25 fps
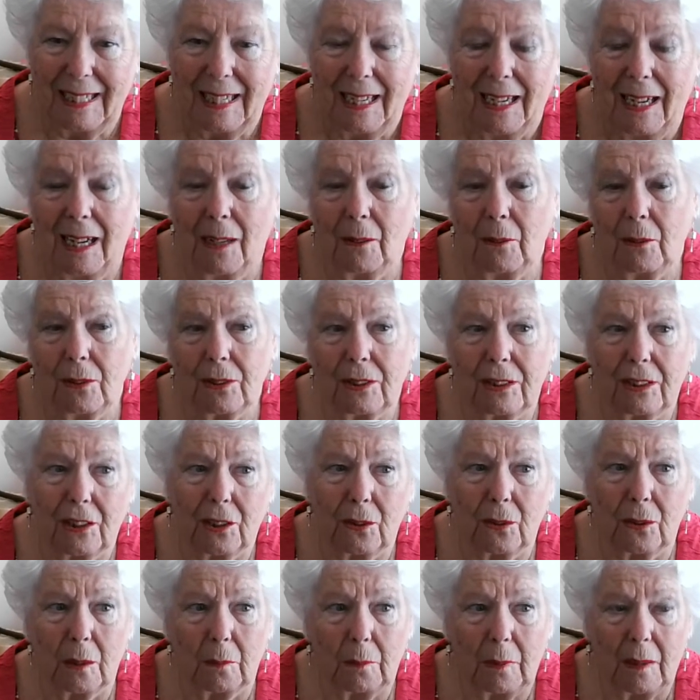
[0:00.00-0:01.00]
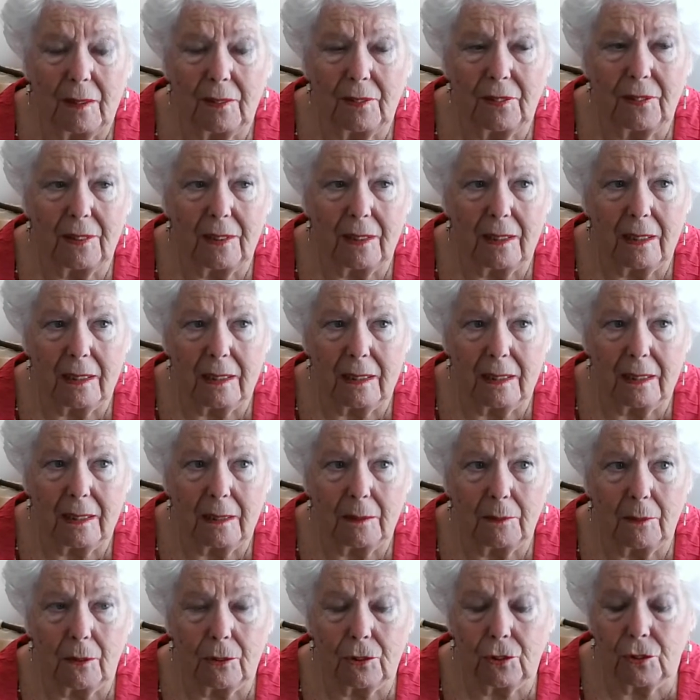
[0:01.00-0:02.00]
I want to talk about fire. I'm
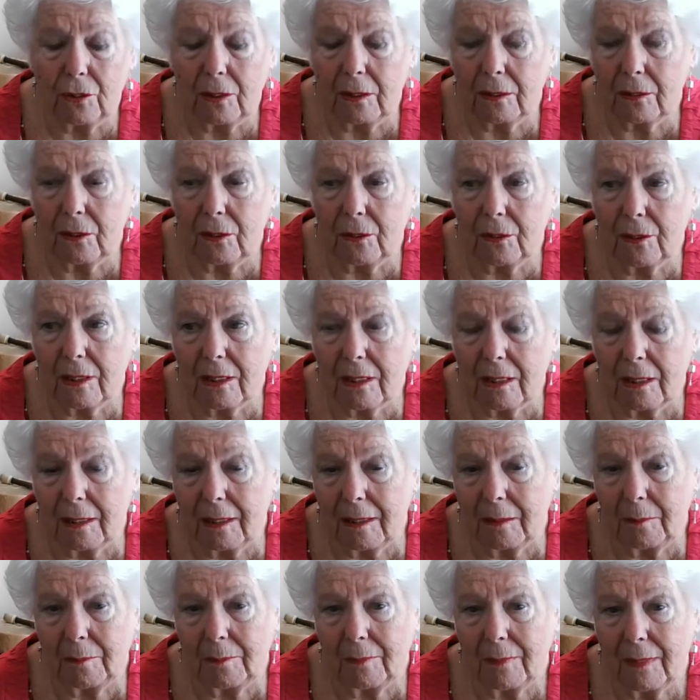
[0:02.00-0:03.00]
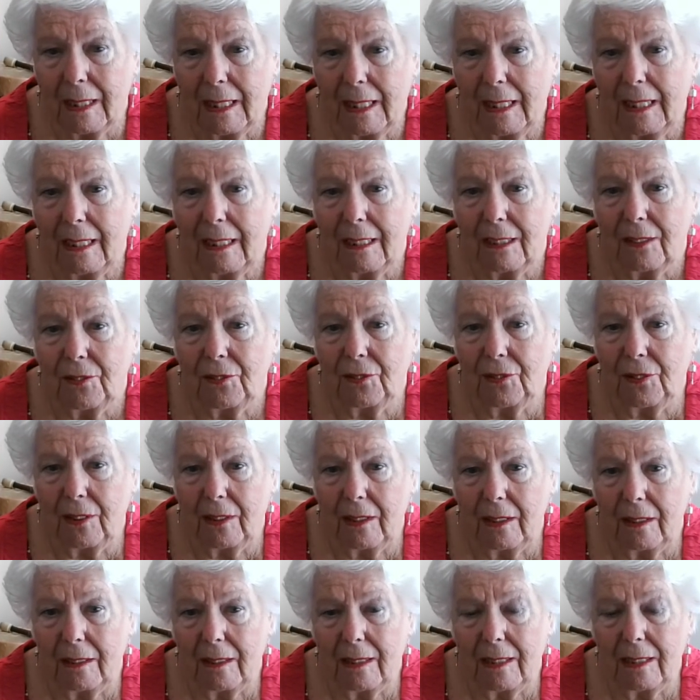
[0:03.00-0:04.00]
not sure I've got the time.
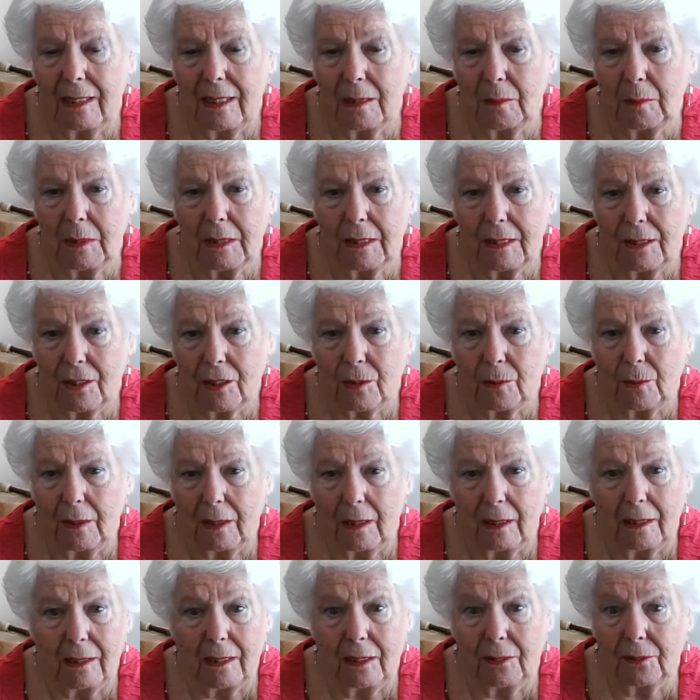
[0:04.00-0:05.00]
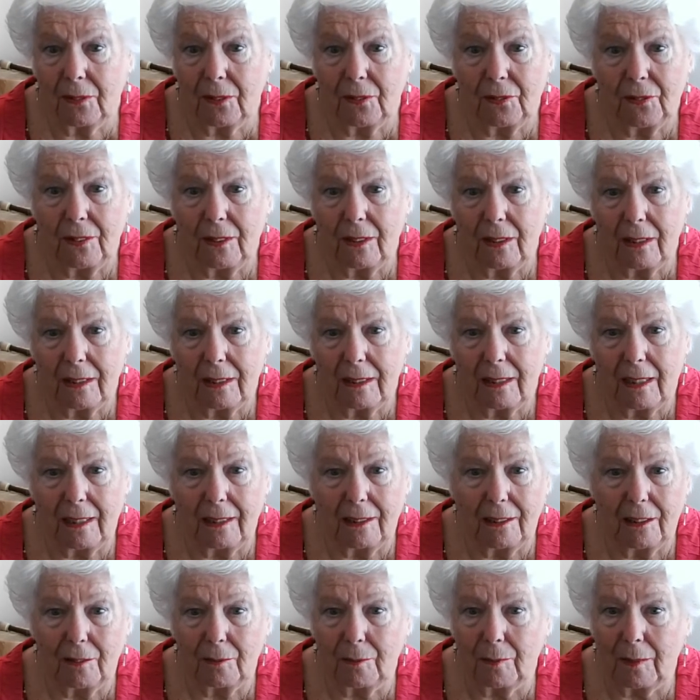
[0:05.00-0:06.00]
Fire element as well. I love the fire. I
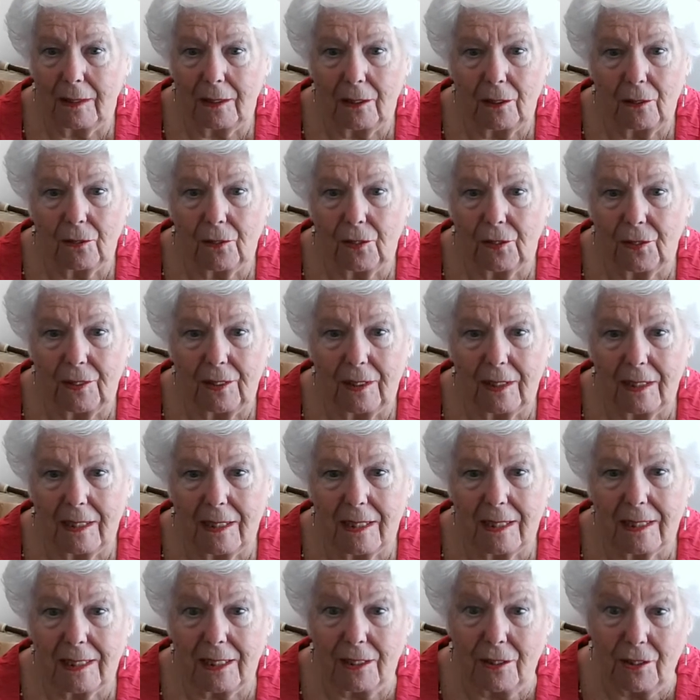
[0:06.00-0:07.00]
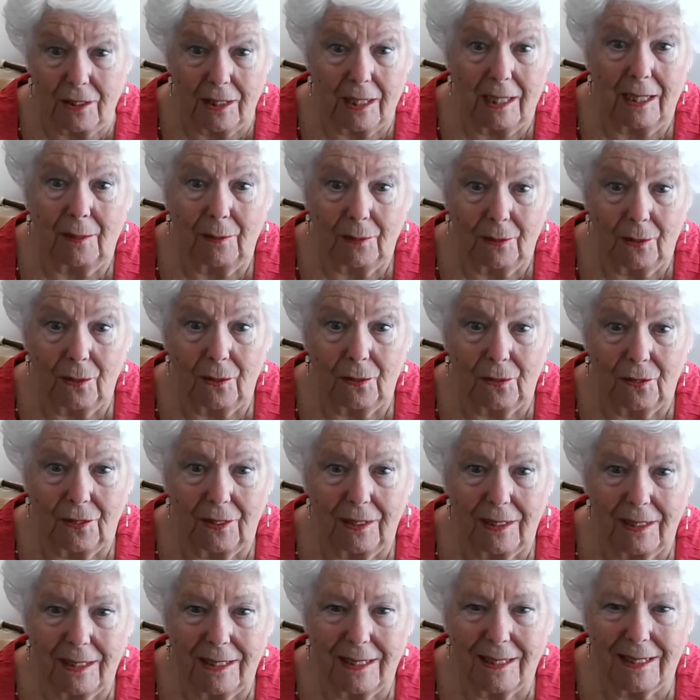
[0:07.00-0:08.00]
love my log fires. I used to have log
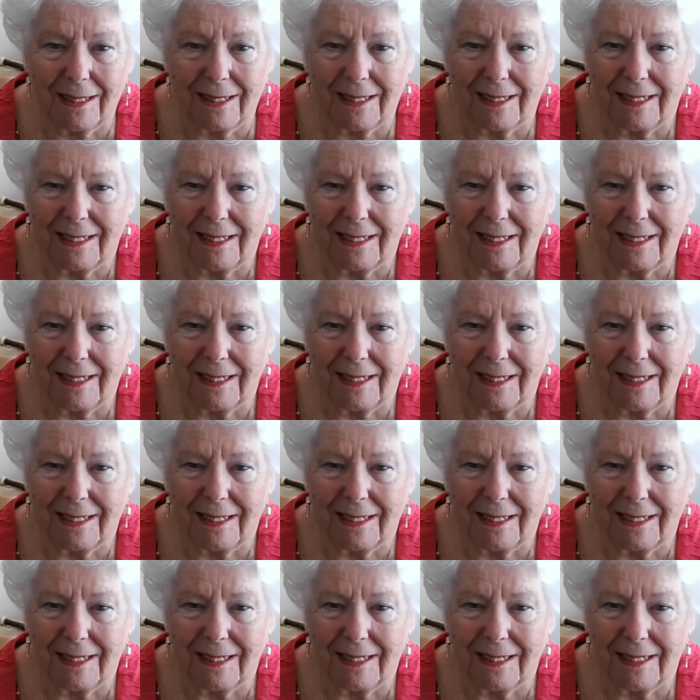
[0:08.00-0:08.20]
fires.